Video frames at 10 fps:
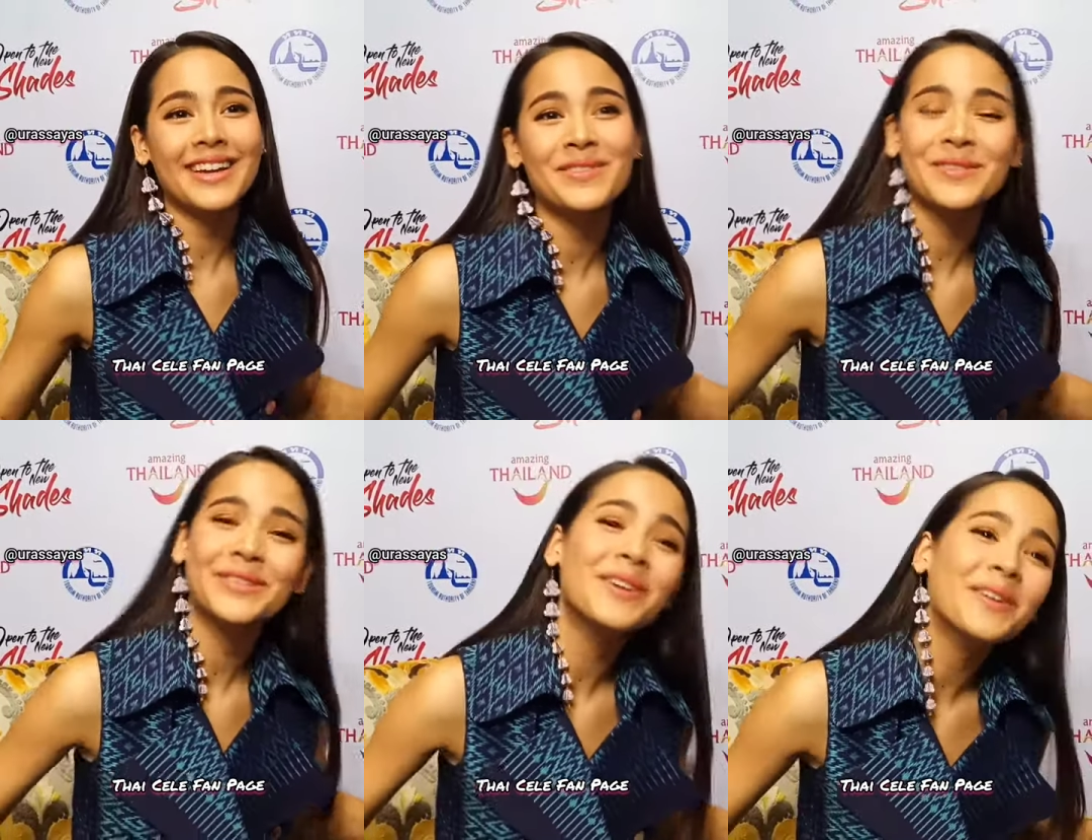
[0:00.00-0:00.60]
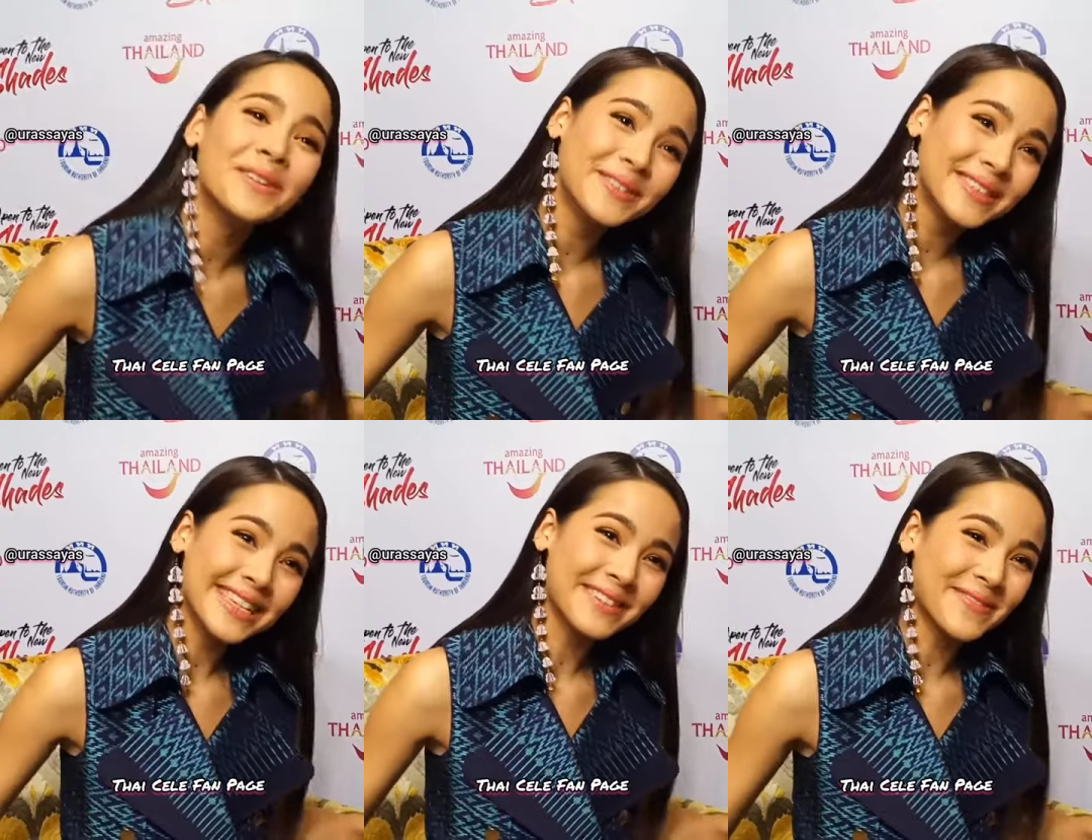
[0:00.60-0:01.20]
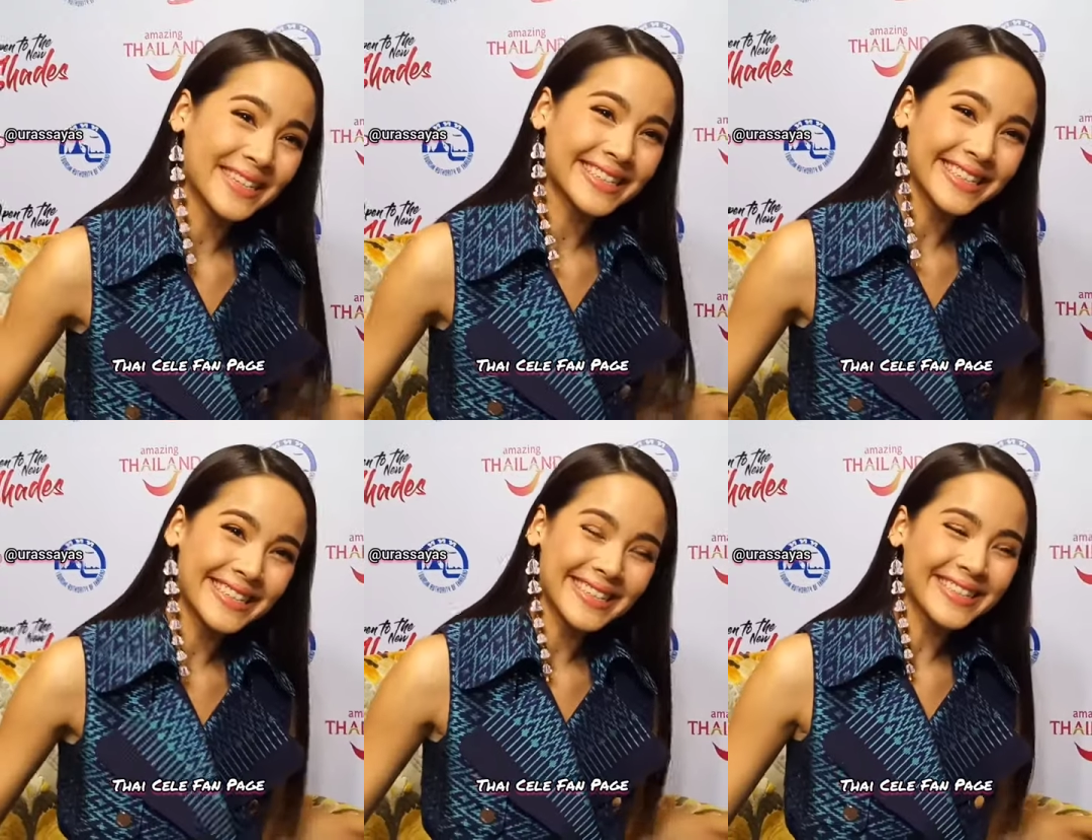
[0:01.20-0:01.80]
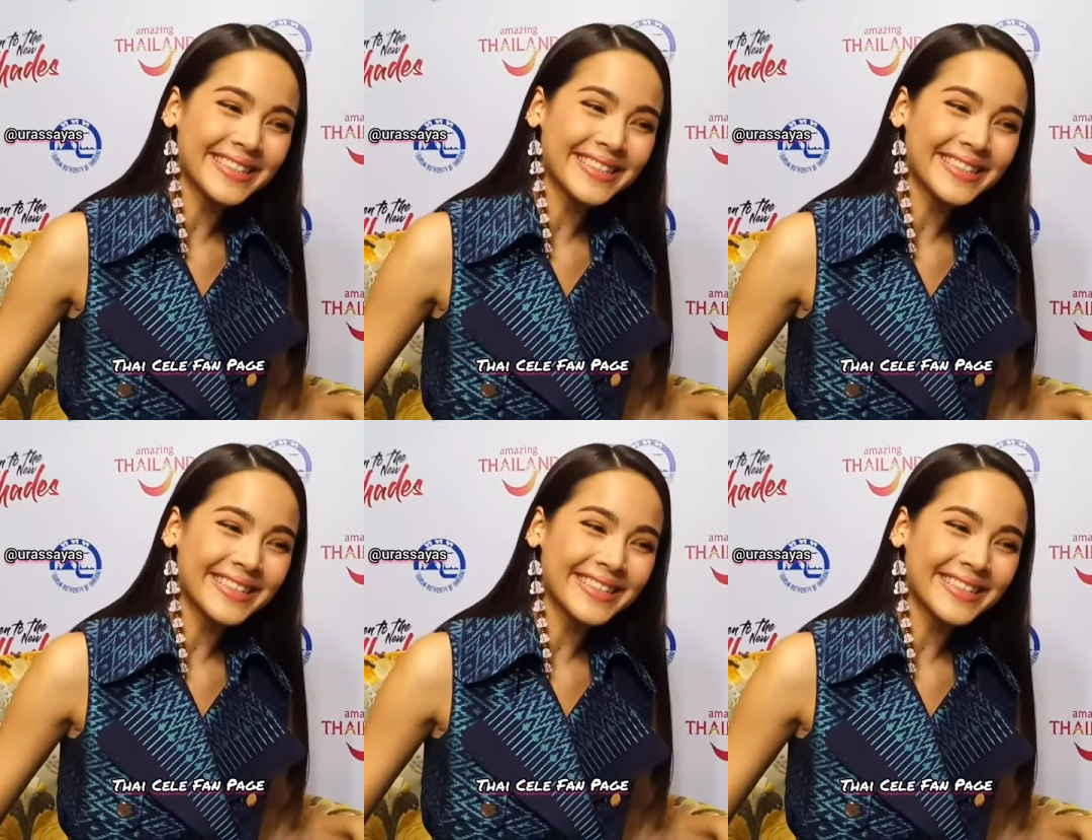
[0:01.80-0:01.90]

don't know in particular.